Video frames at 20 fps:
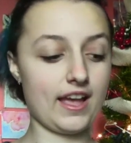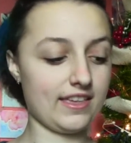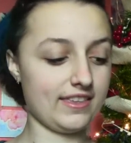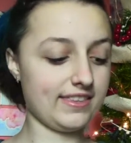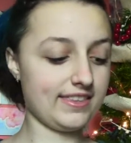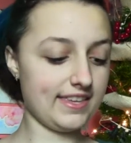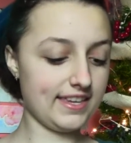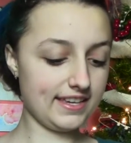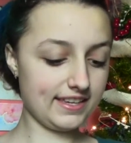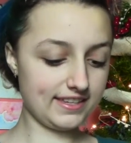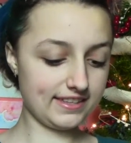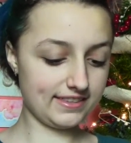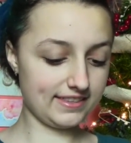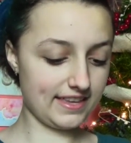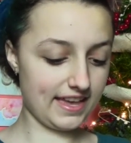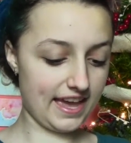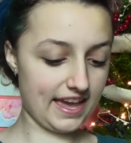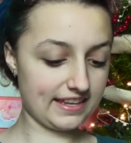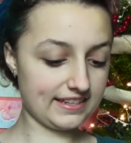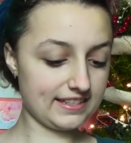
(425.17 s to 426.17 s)
I think
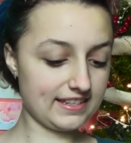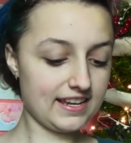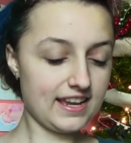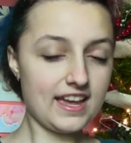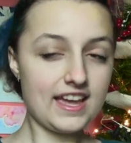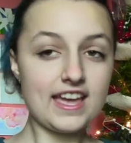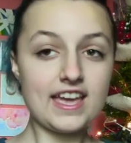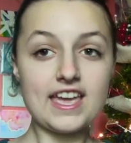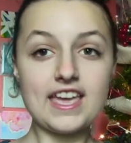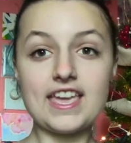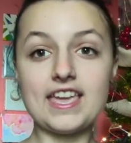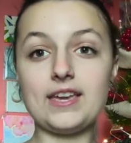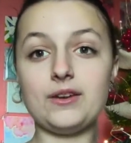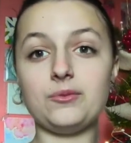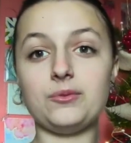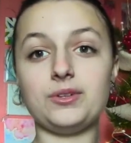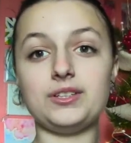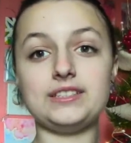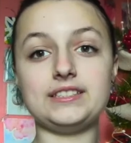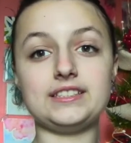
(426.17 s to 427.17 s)
that
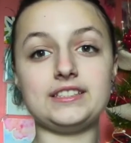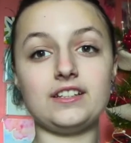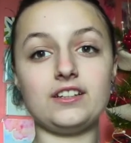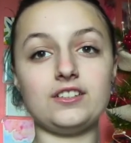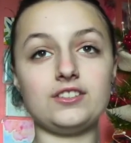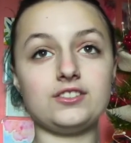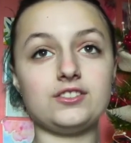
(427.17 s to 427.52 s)
it was